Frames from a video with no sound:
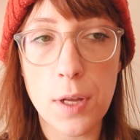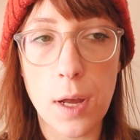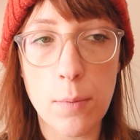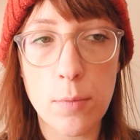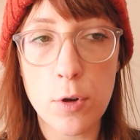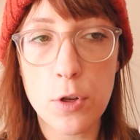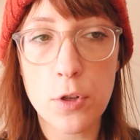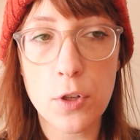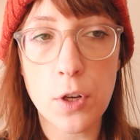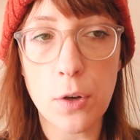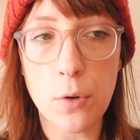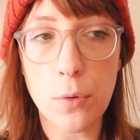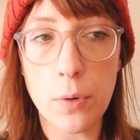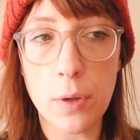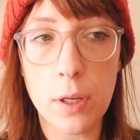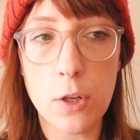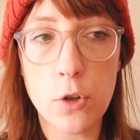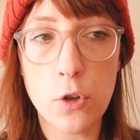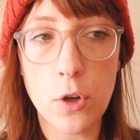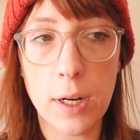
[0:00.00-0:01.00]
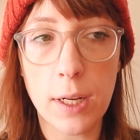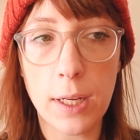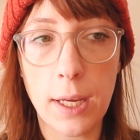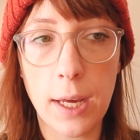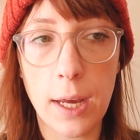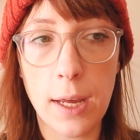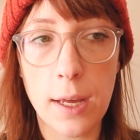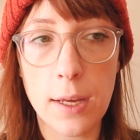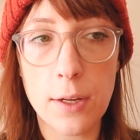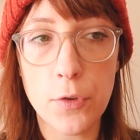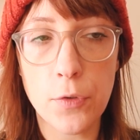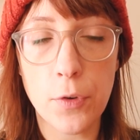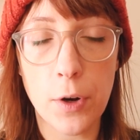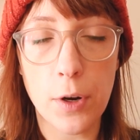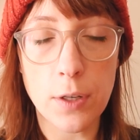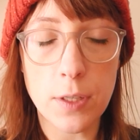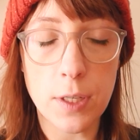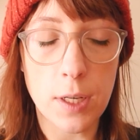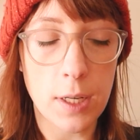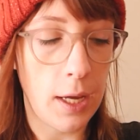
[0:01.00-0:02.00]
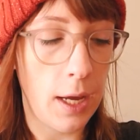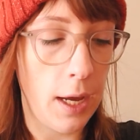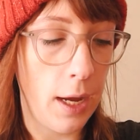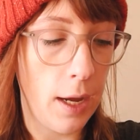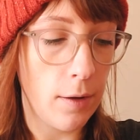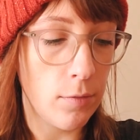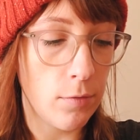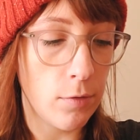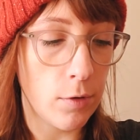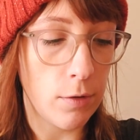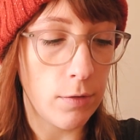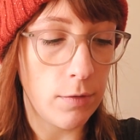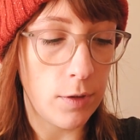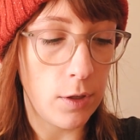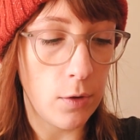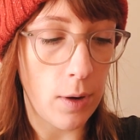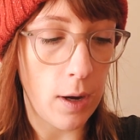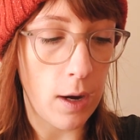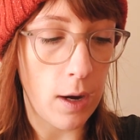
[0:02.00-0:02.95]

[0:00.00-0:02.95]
I'm just gonna really try to get as far as I can for a few